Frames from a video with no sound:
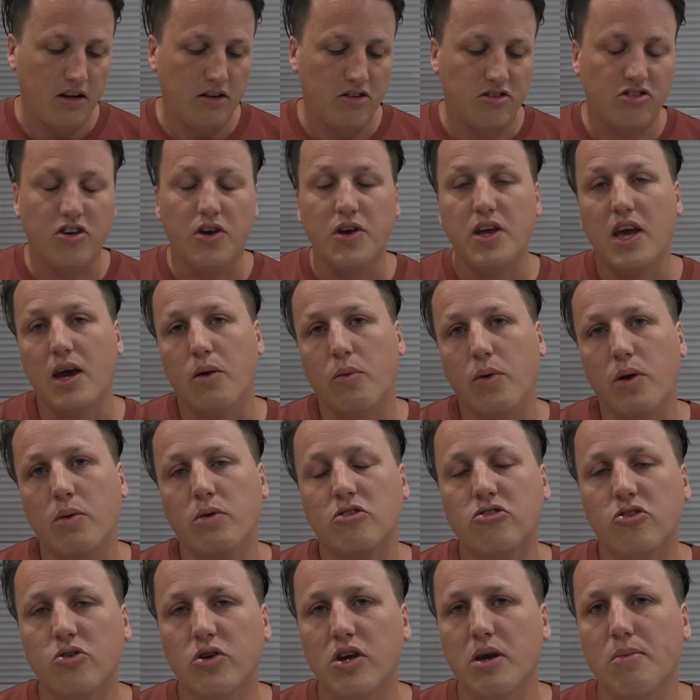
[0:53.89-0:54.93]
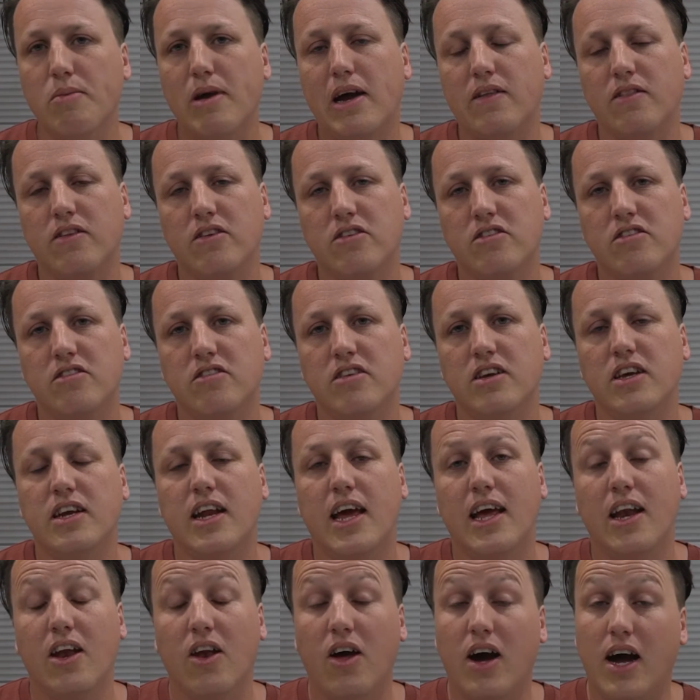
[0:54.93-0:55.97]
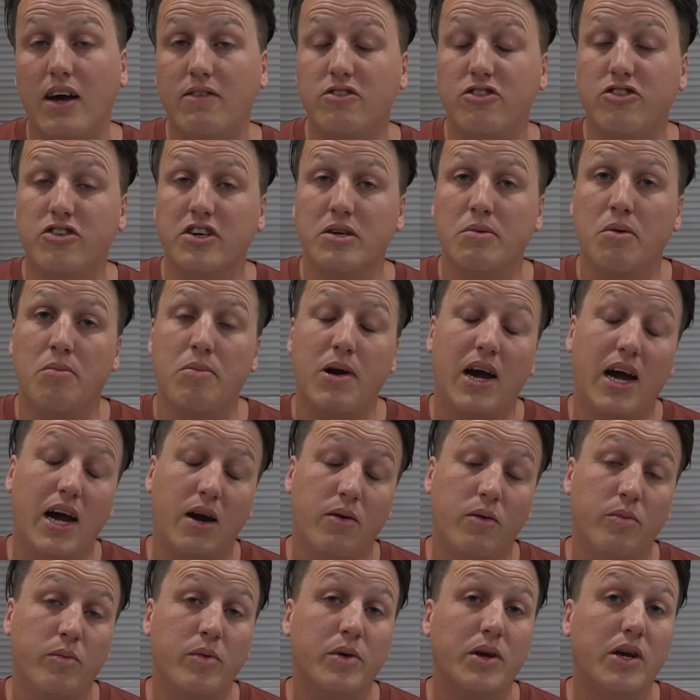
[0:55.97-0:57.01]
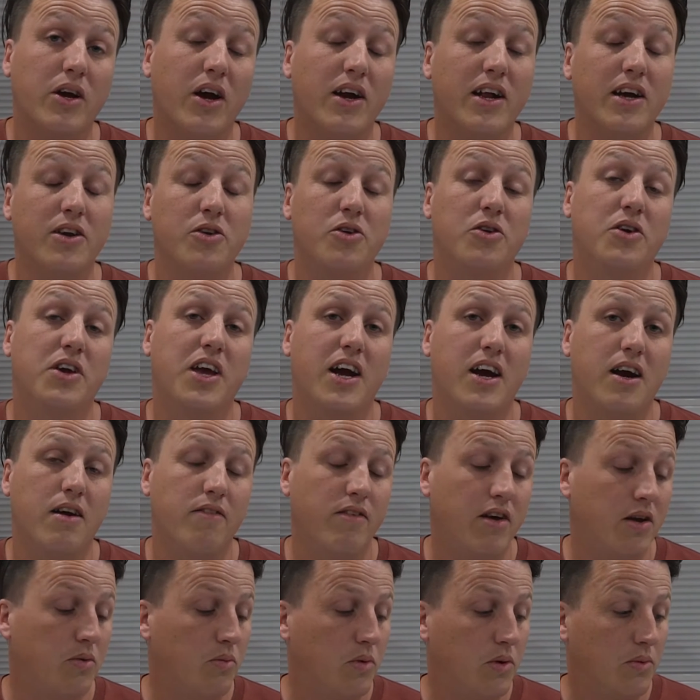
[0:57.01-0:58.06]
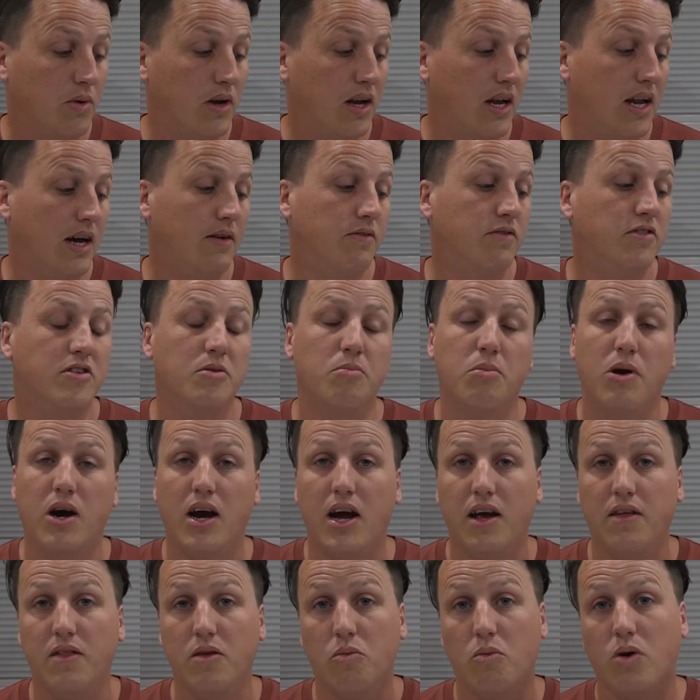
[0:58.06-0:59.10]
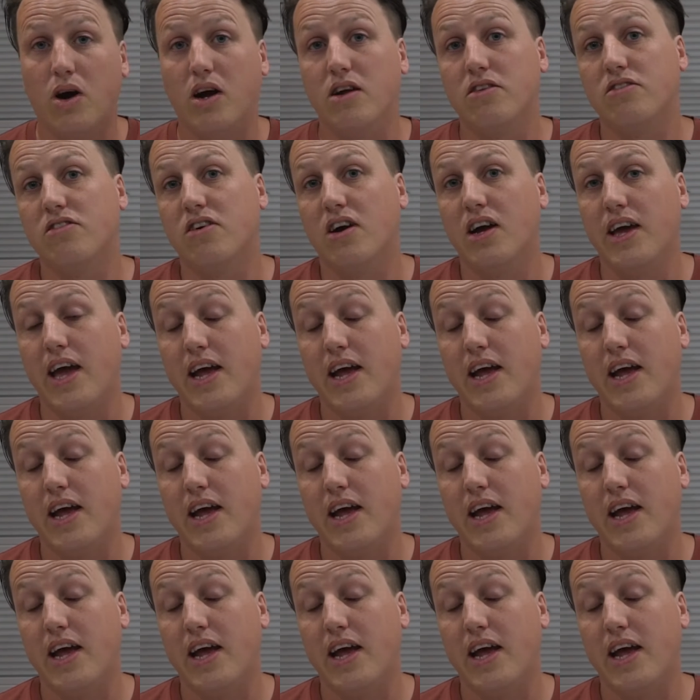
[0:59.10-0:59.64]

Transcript: So yeah, we were talking about this in a live stream about how when we got our new Caravan we would love to buy the Witi